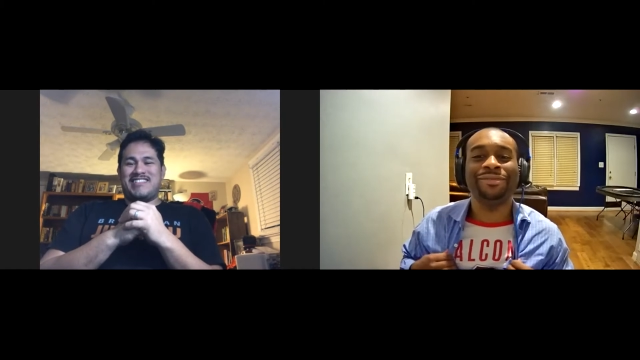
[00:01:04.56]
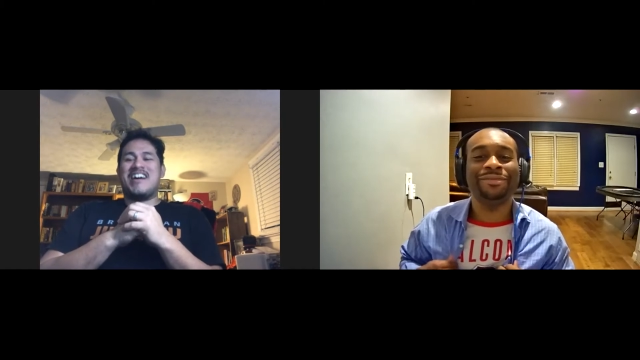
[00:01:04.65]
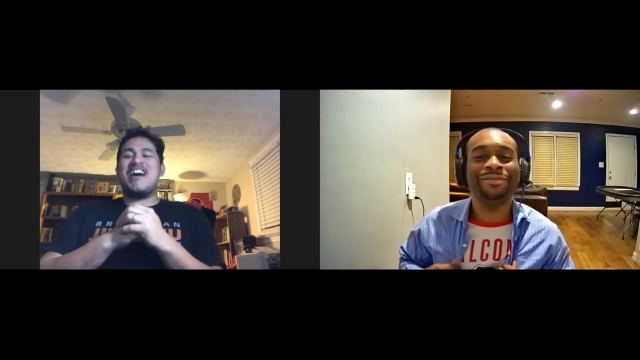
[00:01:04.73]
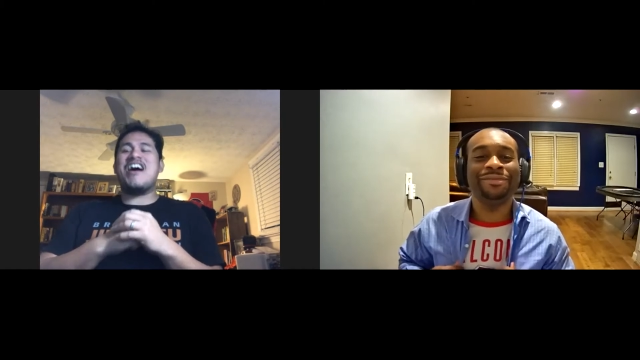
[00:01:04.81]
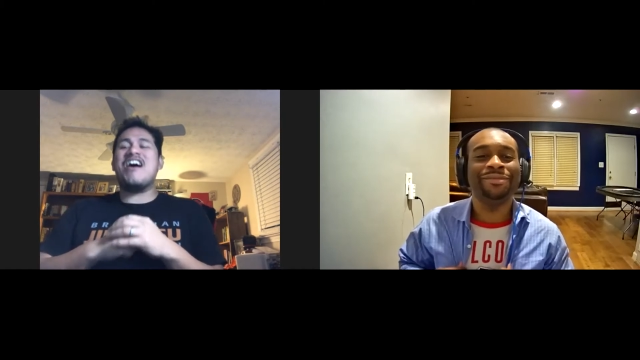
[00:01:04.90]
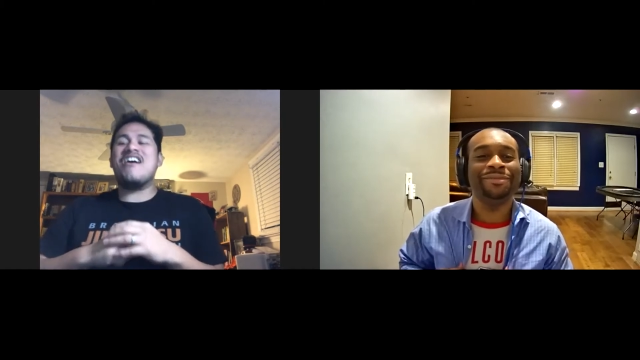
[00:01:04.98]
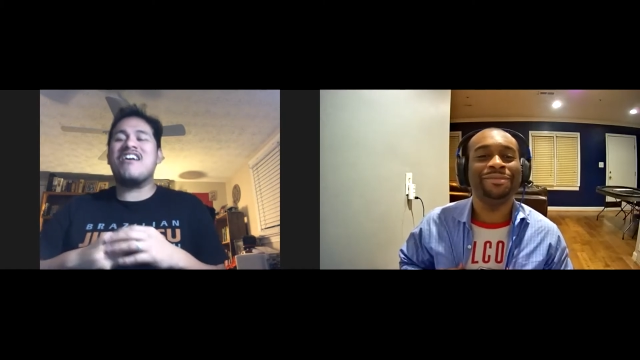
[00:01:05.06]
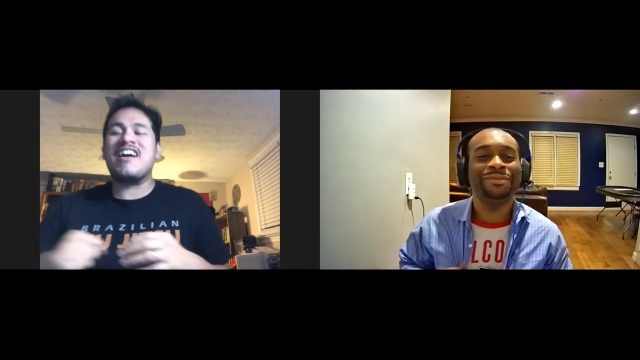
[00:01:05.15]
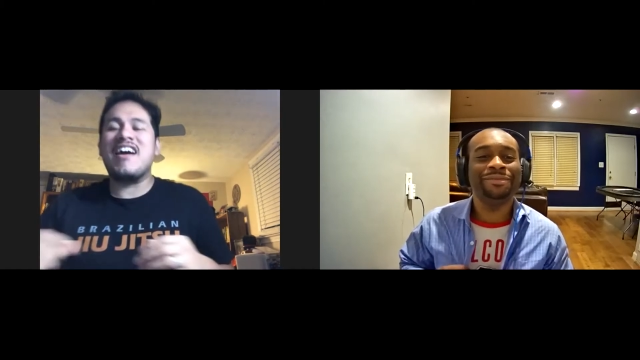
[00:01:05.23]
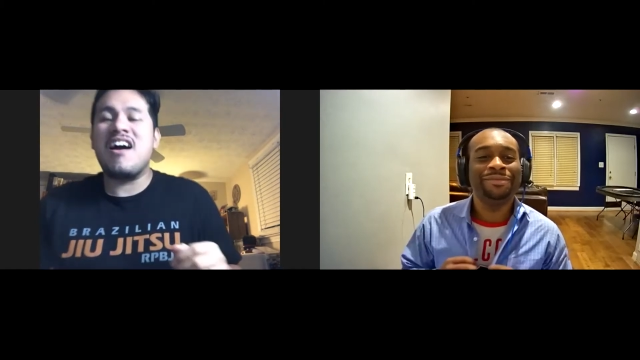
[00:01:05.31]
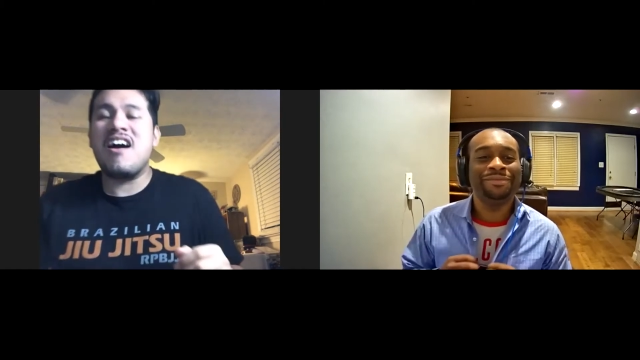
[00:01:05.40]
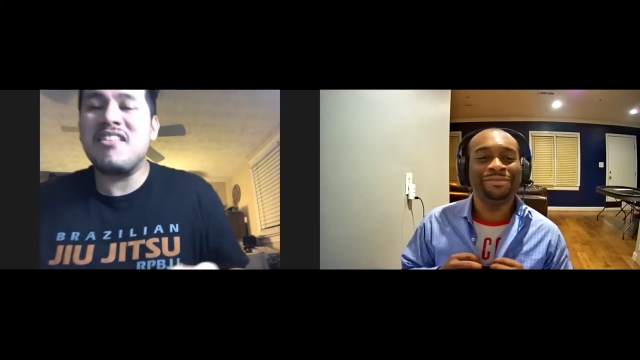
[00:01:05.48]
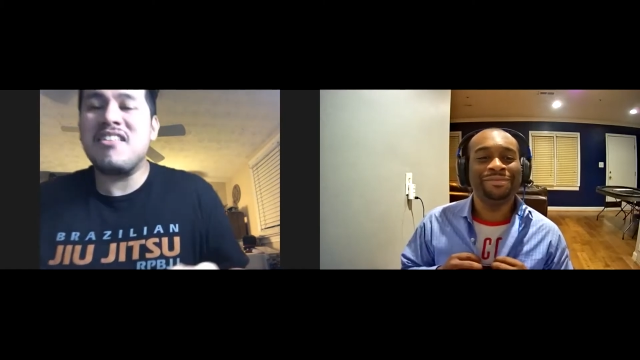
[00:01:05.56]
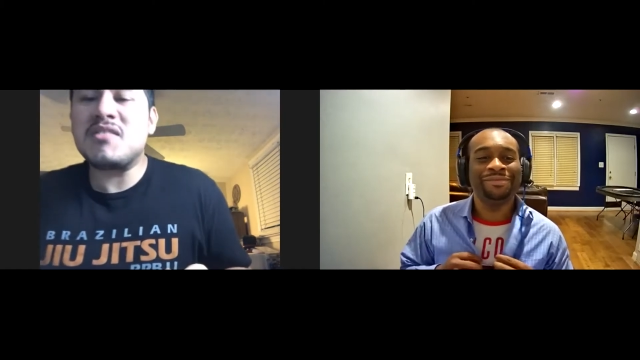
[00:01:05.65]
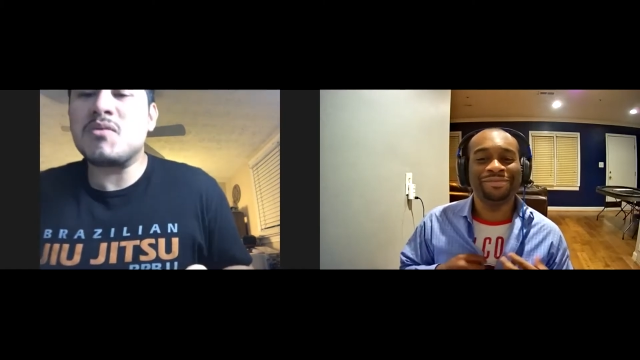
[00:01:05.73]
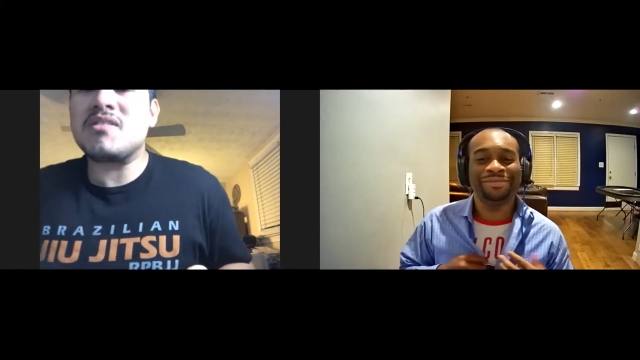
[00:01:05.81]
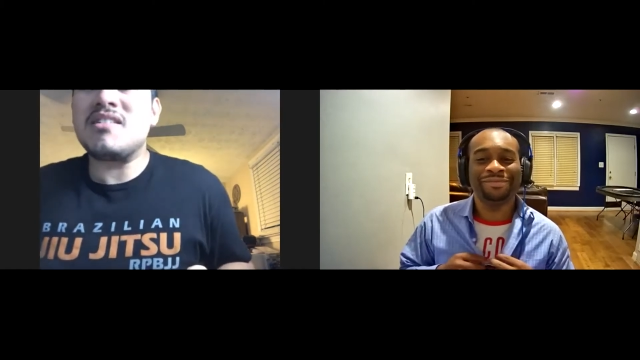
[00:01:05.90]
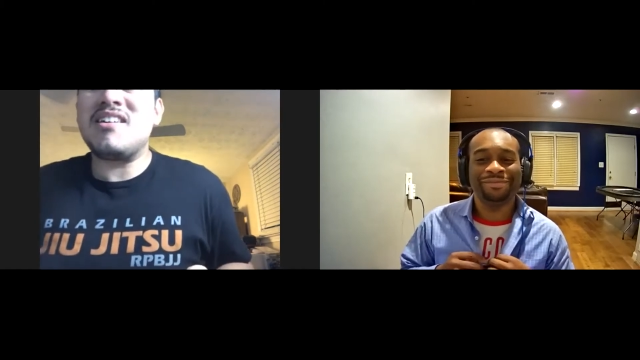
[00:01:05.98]
Speaker 1: Oh, okay. Oh, that's
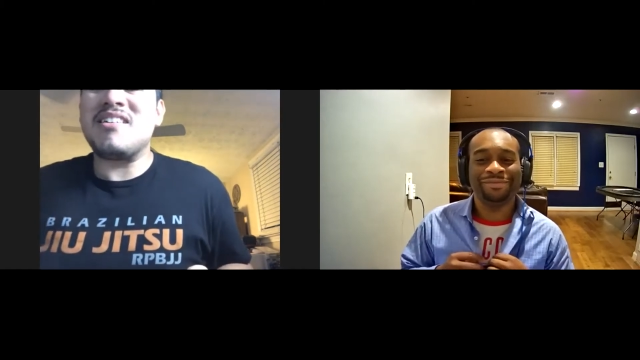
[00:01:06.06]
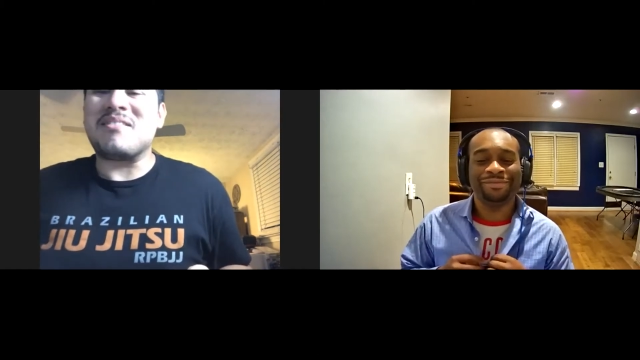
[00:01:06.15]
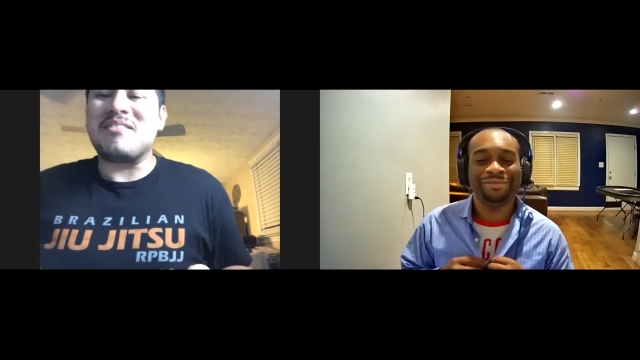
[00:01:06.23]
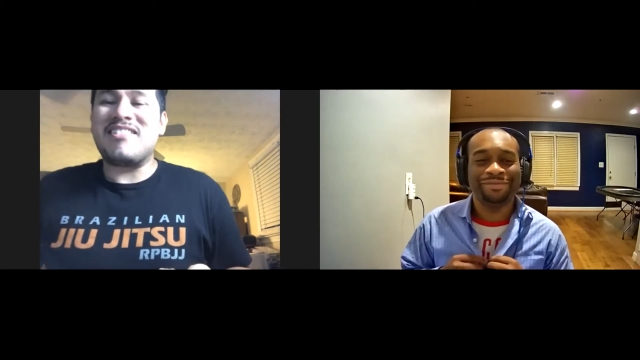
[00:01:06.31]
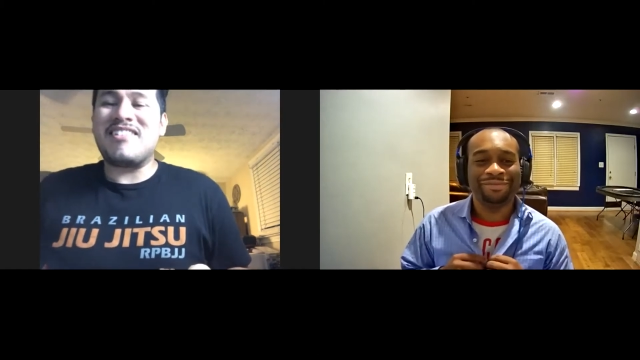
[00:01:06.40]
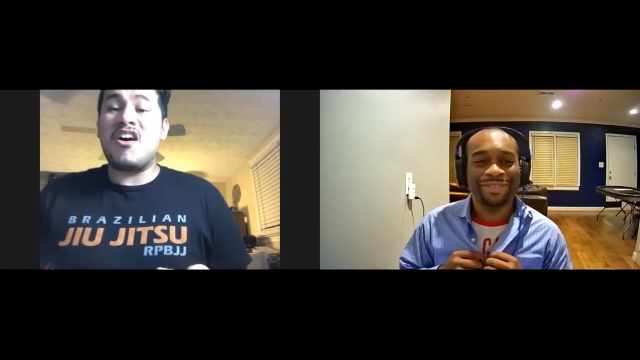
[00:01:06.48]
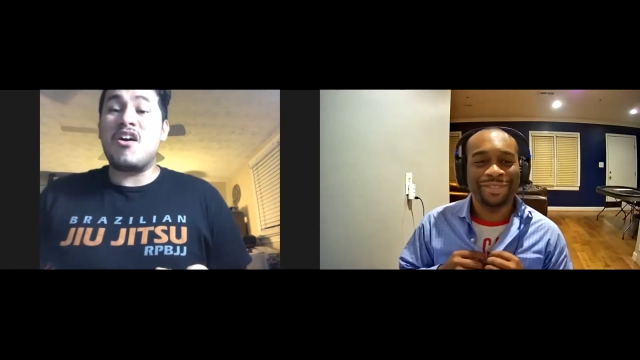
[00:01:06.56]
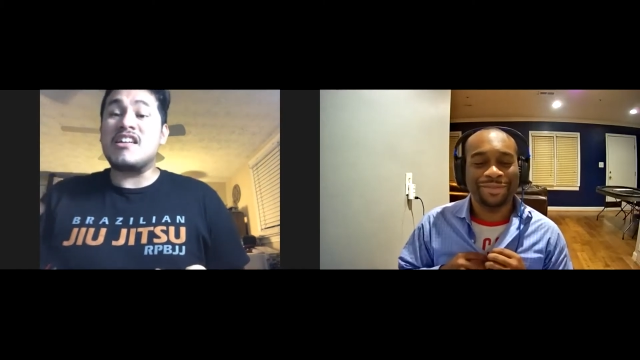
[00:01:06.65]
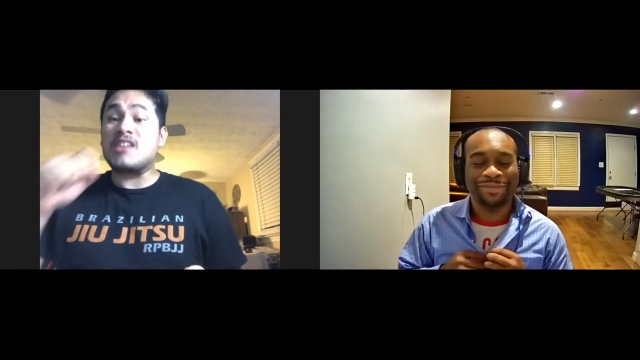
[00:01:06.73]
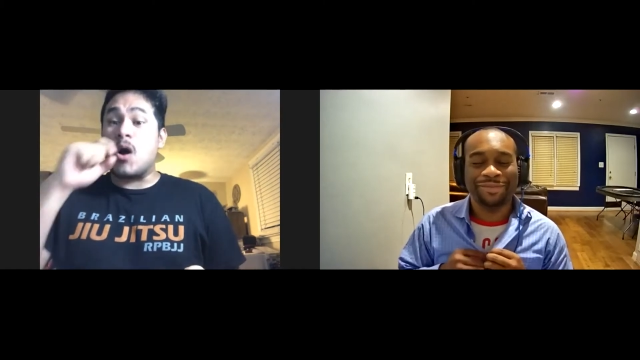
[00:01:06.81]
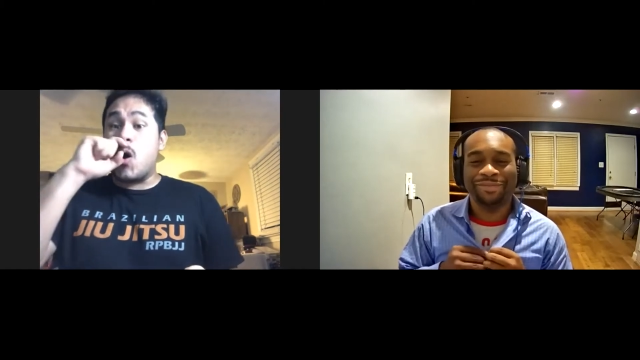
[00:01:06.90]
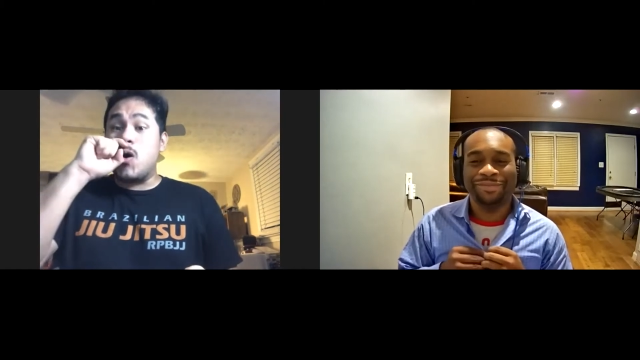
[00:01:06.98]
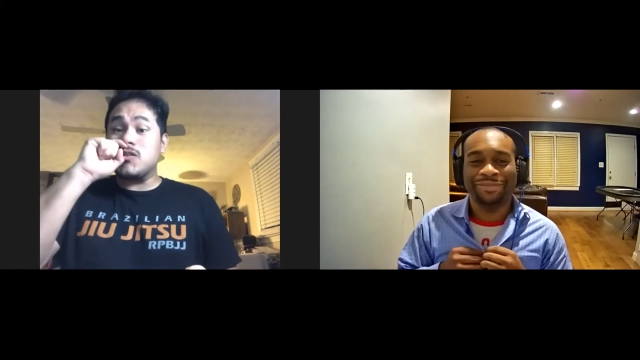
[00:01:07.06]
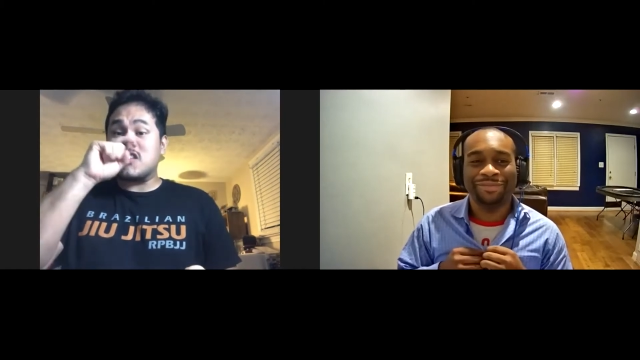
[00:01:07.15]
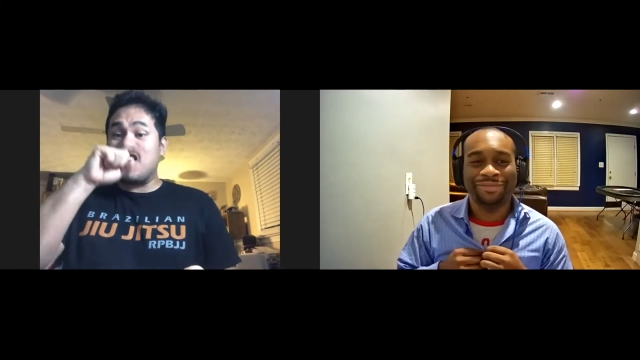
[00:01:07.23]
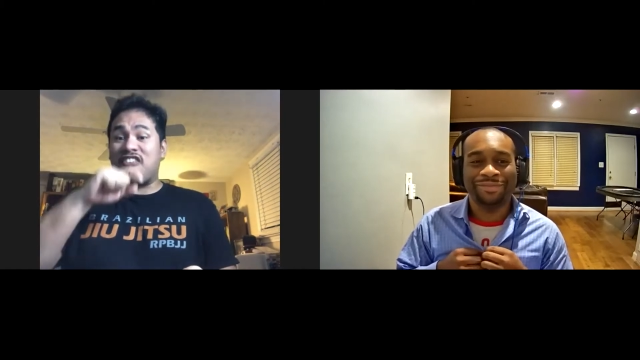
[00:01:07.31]
what's up. Oh, yeah. Oh, that's an old school